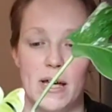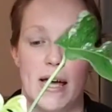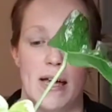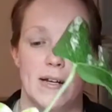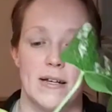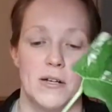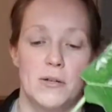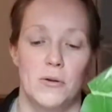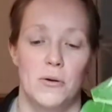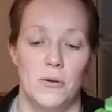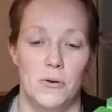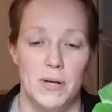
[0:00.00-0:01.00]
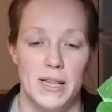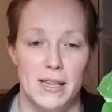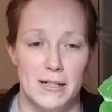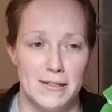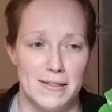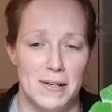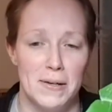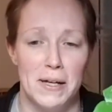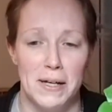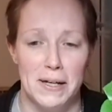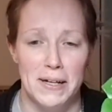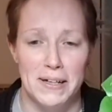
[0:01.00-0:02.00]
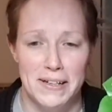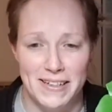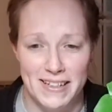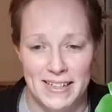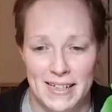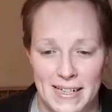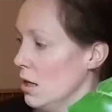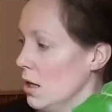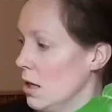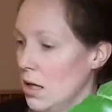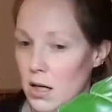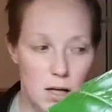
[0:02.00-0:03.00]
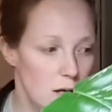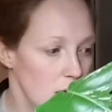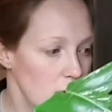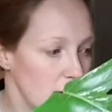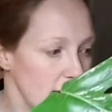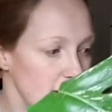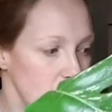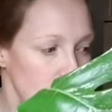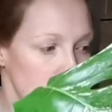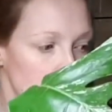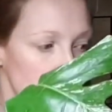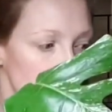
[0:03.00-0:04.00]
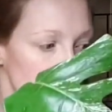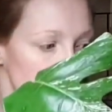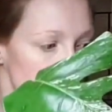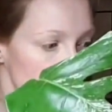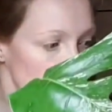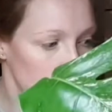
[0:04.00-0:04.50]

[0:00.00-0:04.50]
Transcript: and oh, it looks so good. Okay, I need